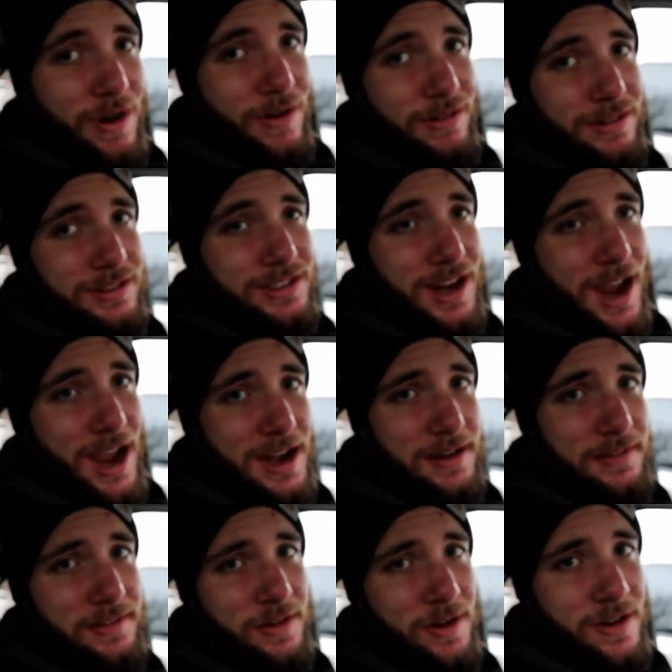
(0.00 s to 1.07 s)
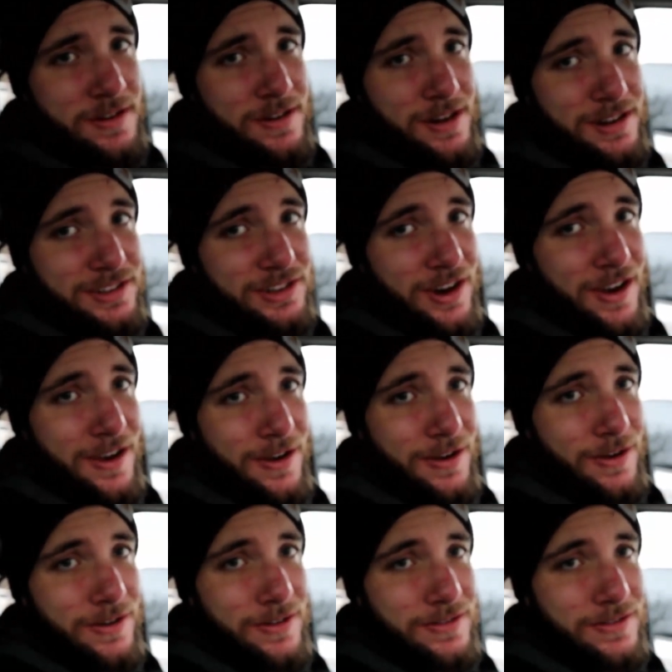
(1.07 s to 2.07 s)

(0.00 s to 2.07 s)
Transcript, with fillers: going inside, everyone. Let's go.